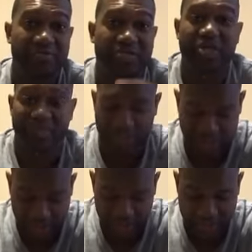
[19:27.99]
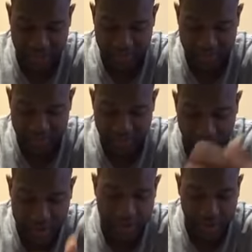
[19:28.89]
Jesus's,
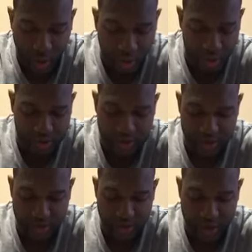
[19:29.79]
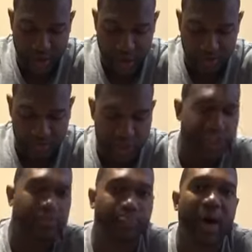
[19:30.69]
I mean, the Lord's
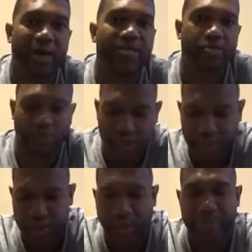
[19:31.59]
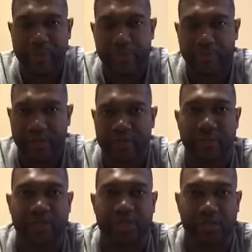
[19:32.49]
response, and this is why people believe
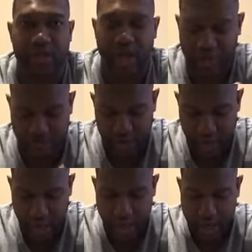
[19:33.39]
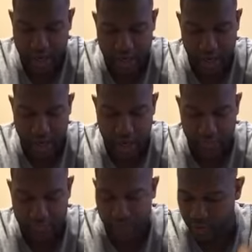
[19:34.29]
some of this is a theophany. And
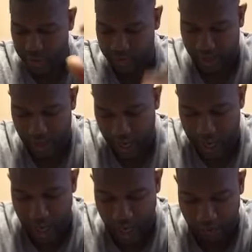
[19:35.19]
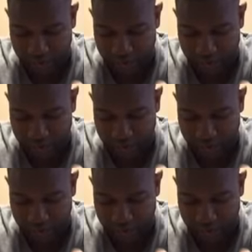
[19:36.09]
uh, anyways, but uh,